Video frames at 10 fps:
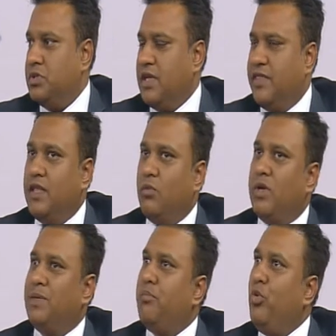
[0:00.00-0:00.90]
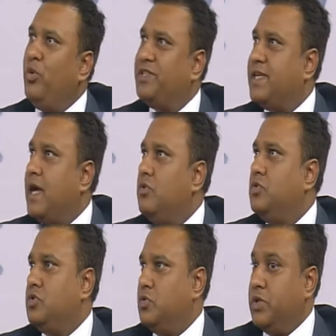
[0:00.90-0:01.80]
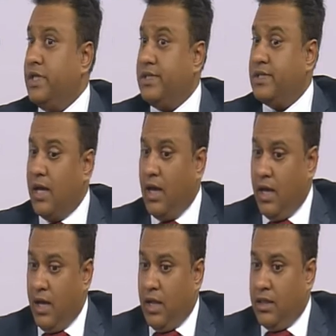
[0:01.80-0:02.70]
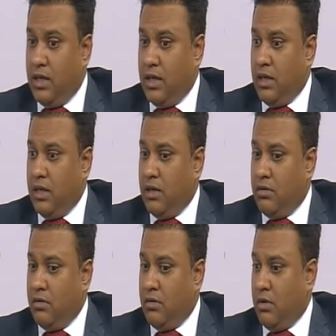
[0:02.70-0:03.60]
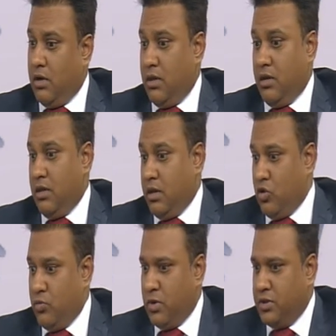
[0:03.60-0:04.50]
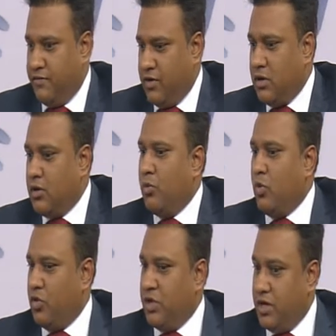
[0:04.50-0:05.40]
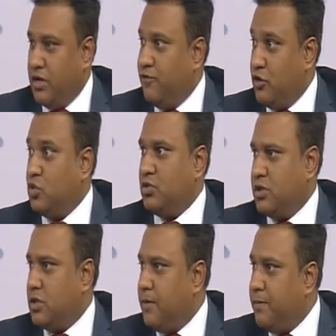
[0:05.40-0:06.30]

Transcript: Yeah. I think what it boils down to is the cumulative income or the individual's income.